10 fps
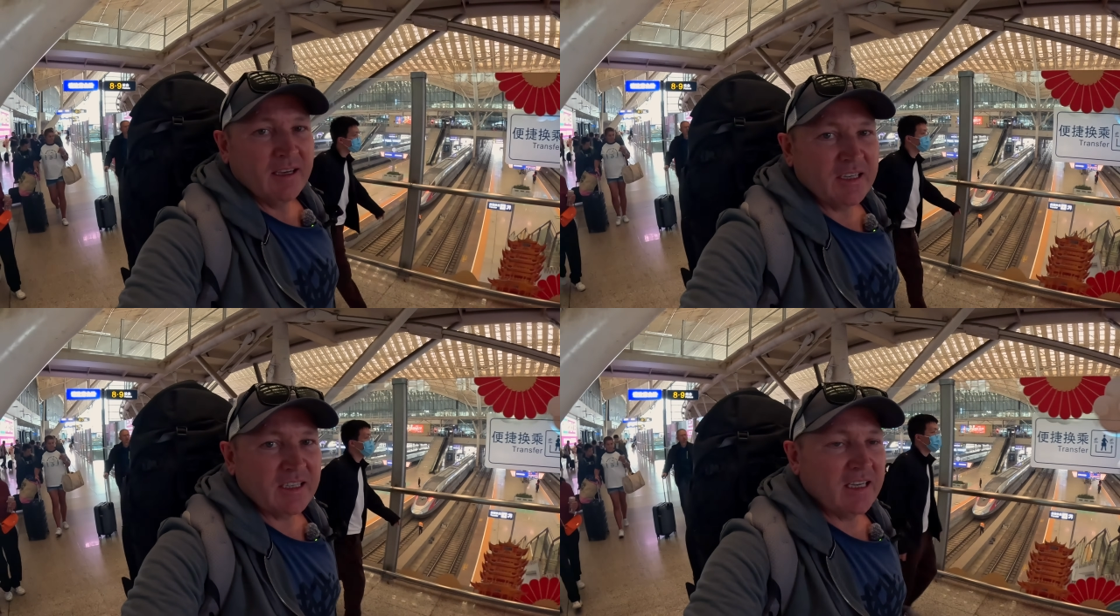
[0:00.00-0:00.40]

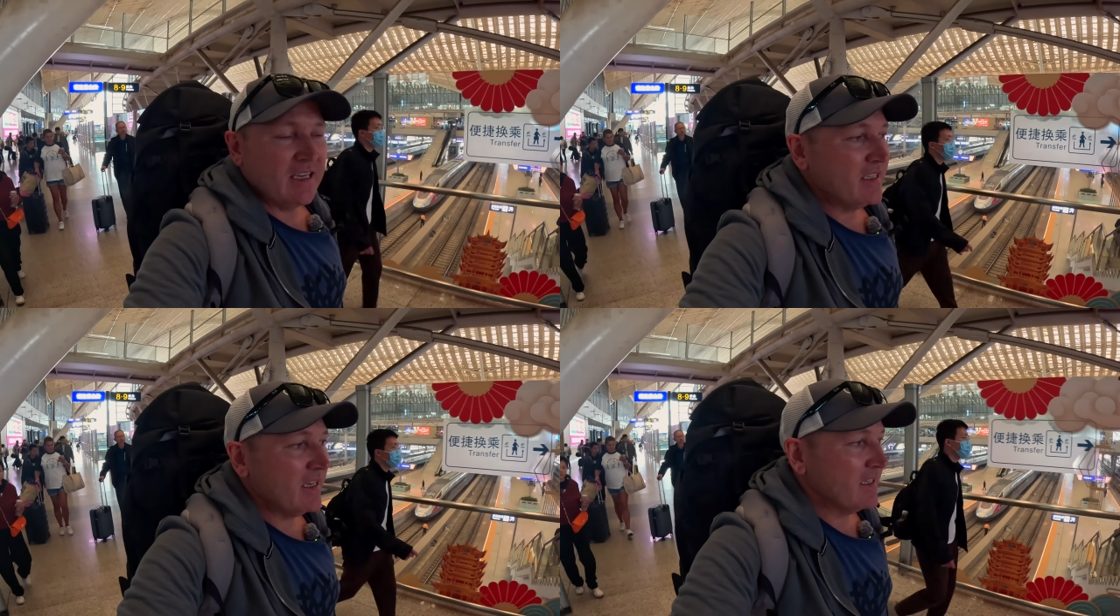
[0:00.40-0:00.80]
Just
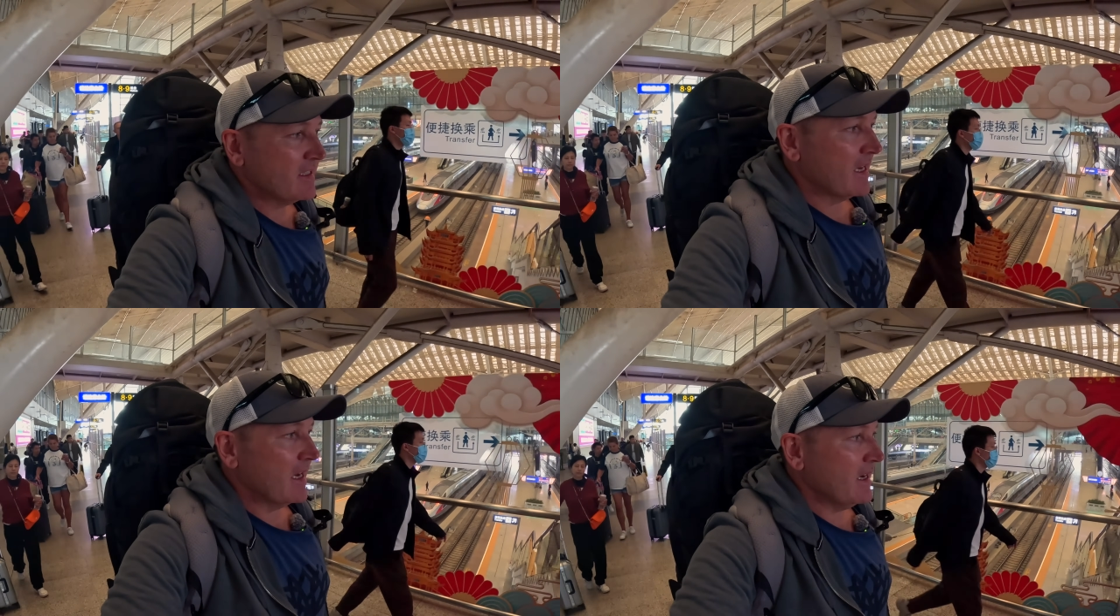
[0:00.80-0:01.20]
easier
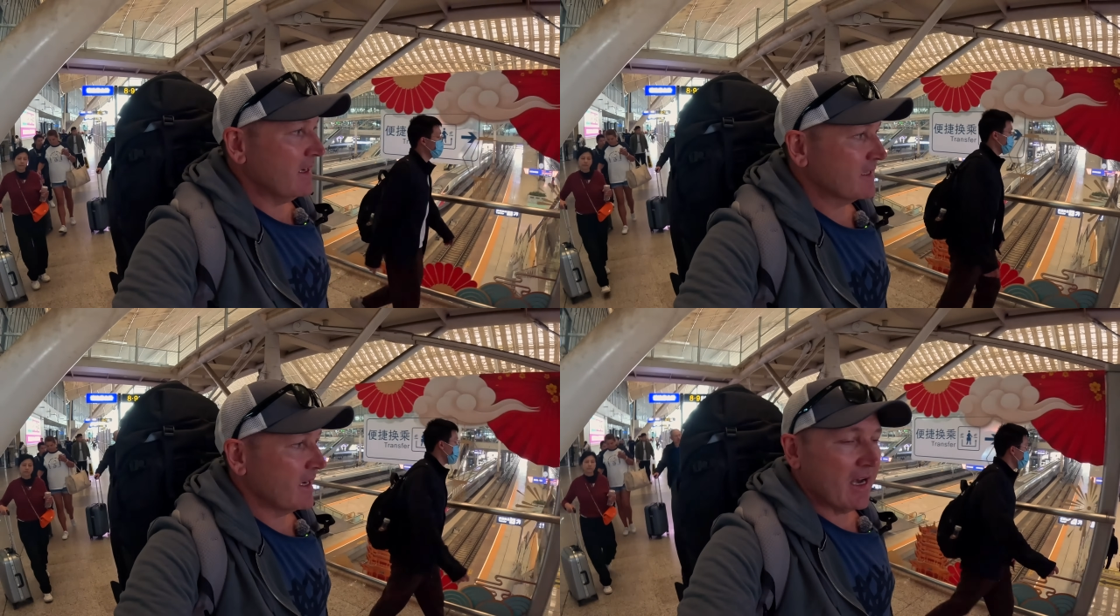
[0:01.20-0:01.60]
just to get
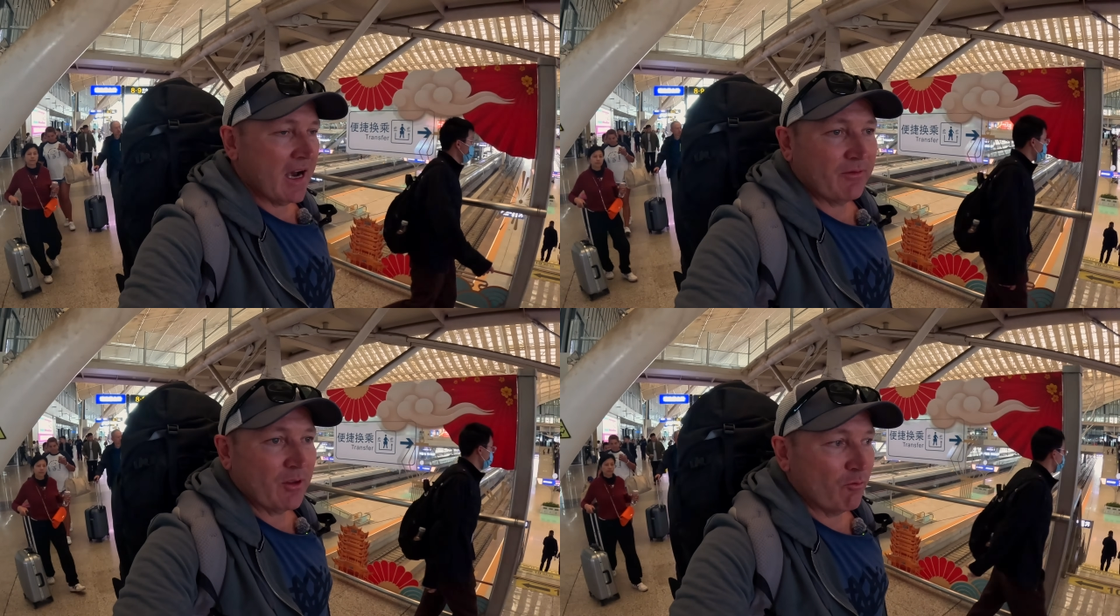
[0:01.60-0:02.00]
in so you
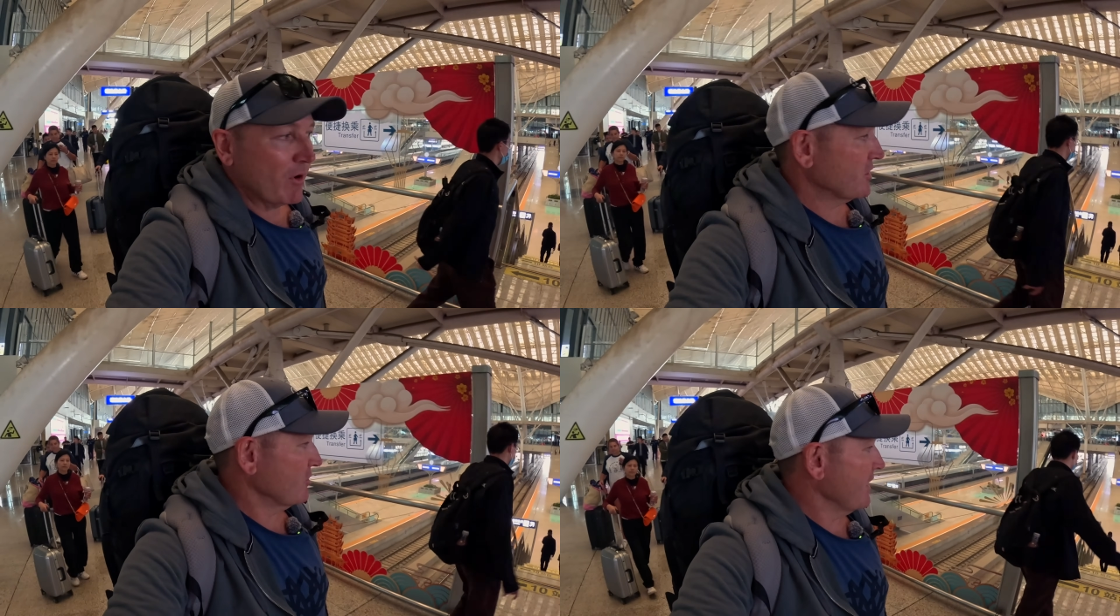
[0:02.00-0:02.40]
don't have to
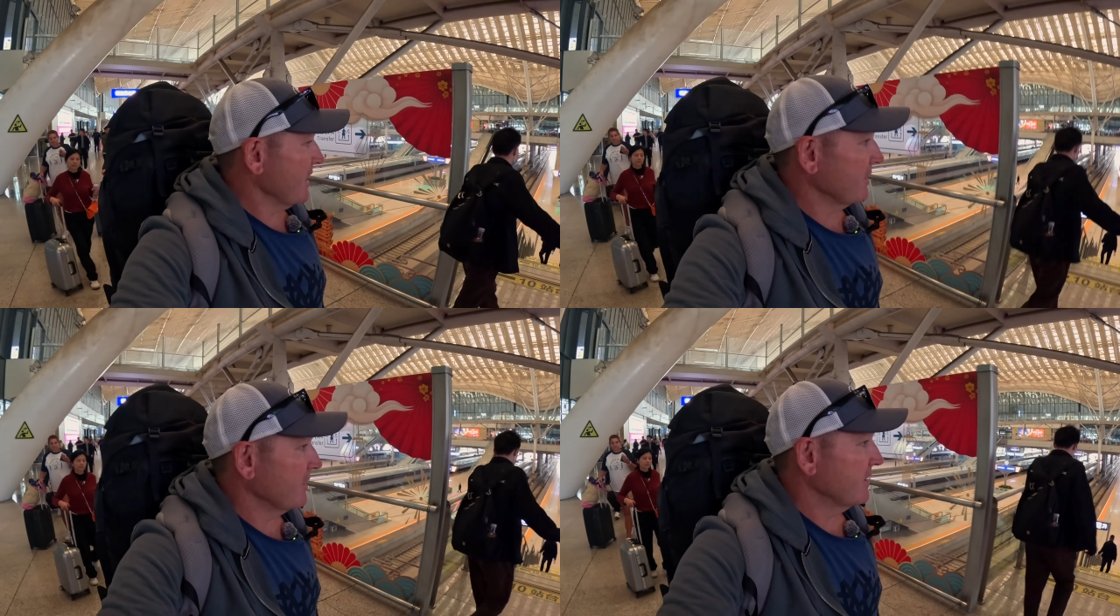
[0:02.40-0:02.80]
rush
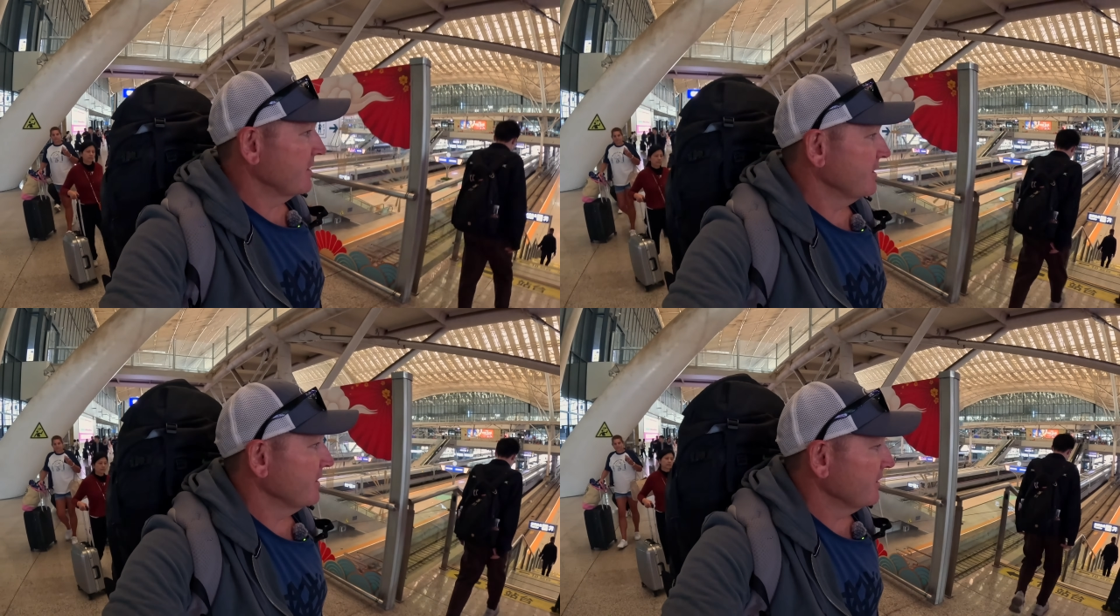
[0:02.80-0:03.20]
around.
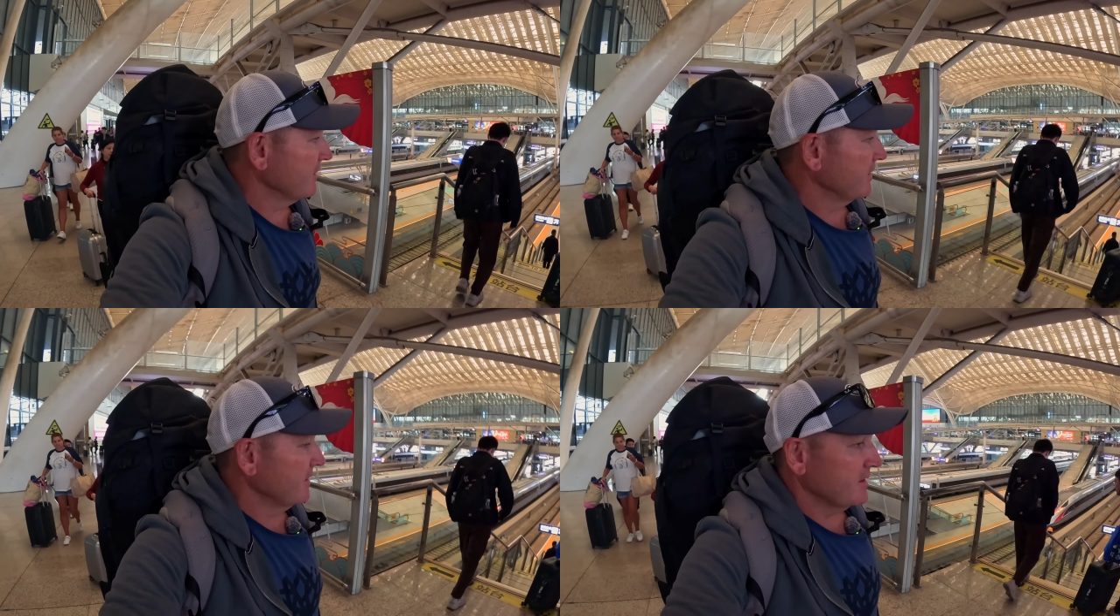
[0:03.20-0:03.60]

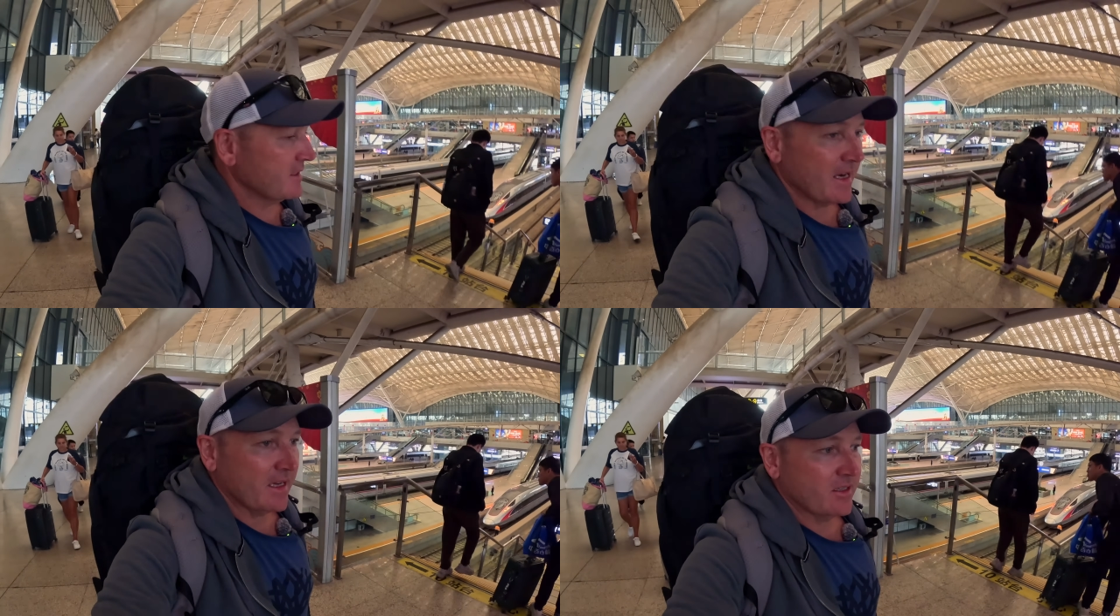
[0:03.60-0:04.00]

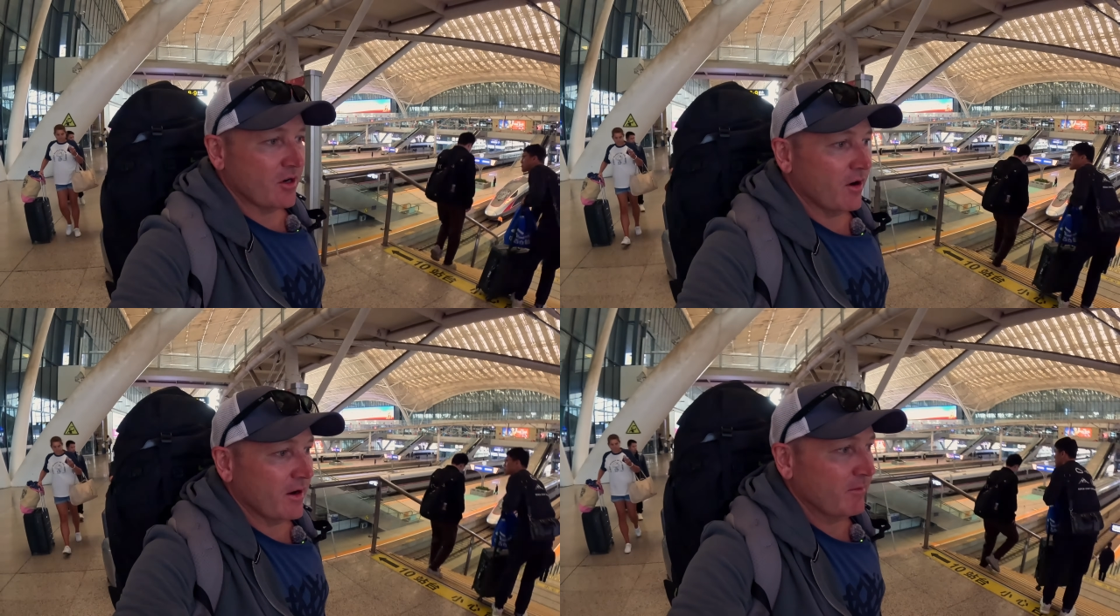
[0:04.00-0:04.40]
Take your
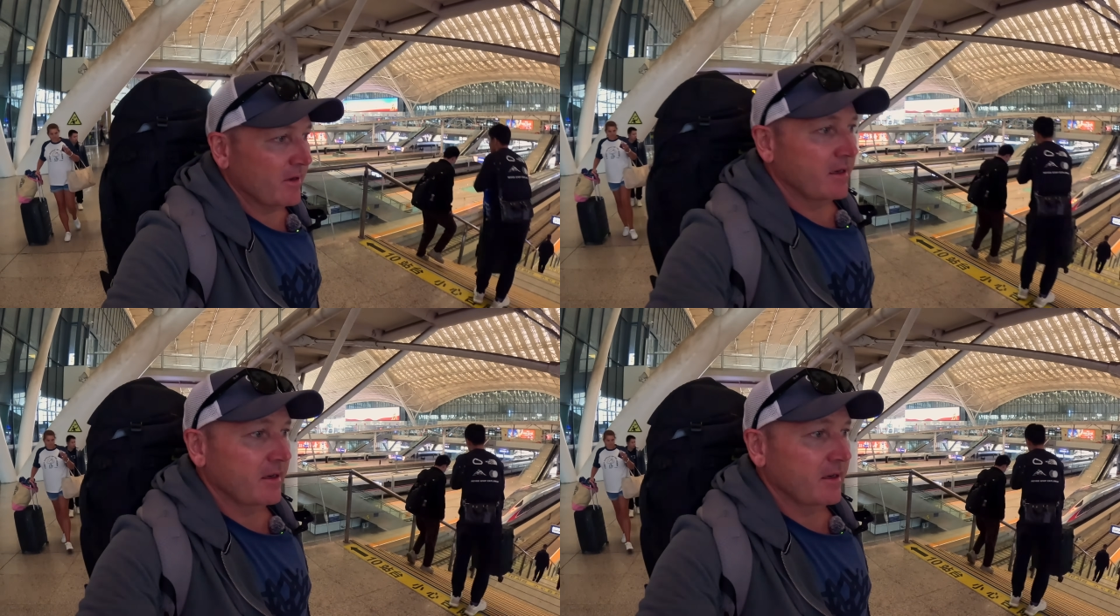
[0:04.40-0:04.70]
time.